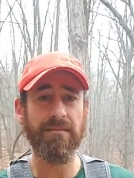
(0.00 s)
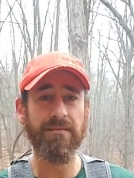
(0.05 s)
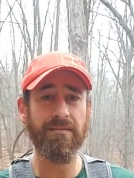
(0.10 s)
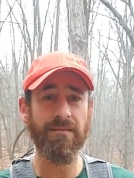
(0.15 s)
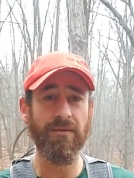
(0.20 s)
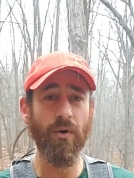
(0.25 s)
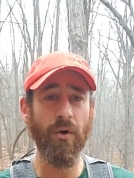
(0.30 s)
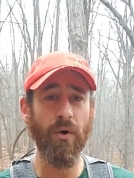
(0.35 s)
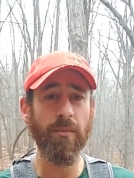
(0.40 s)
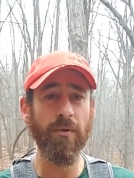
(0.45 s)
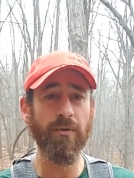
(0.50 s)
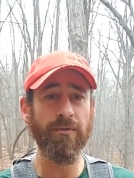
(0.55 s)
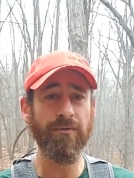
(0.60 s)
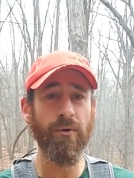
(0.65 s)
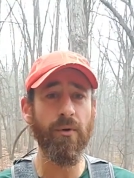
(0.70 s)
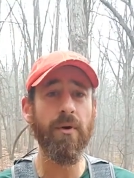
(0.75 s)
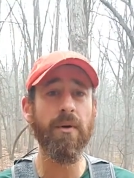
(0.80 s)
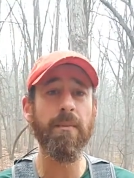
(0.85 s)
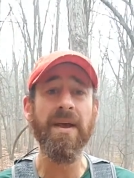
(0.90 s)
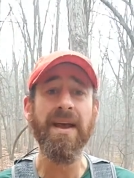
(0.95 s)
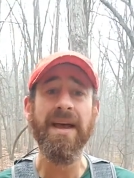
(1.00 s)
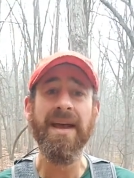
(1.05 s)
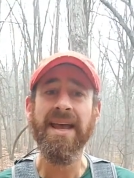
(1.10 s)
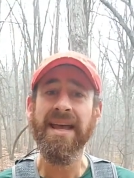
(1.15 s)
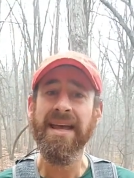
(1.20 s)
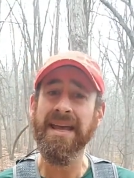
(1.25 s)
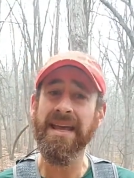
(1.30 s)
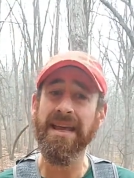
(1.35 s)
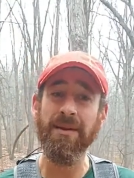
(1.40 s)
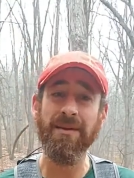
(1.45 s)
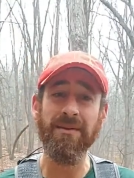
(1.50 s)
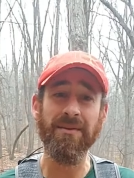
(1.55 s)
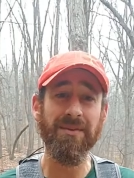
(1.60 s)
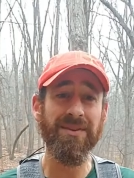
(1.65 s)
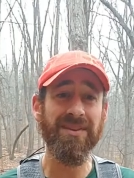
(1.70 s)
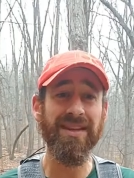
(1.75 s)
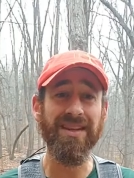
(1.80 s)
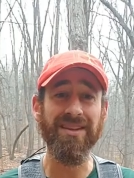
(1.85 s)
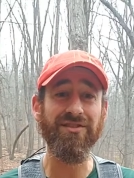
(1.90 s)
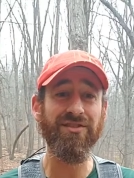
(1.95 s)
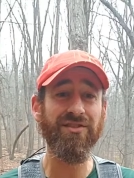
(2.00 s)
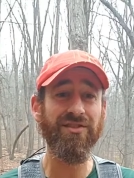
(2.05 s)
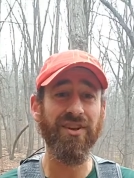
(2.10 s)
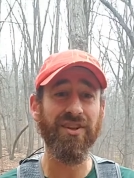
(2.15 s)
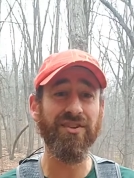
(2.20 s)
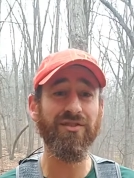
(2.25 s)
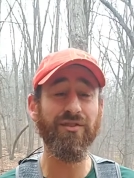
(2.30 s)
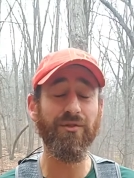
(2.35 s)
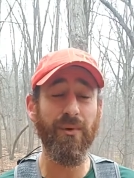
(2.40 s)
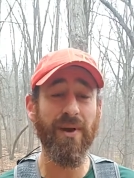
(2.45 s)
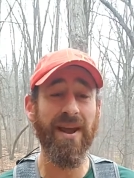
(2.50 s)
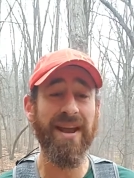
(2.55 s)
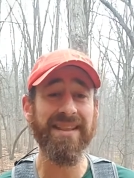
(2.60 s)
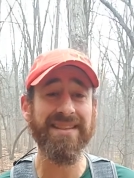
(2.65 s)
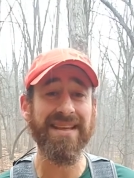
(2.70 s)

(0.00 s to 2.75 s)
normal form, it's great.